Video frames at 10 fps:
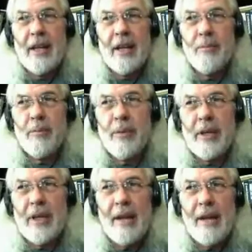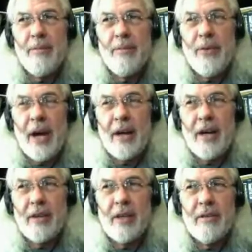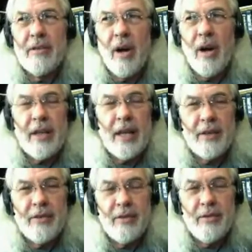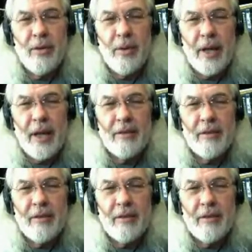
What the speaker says: and then found out that all galaxies do that.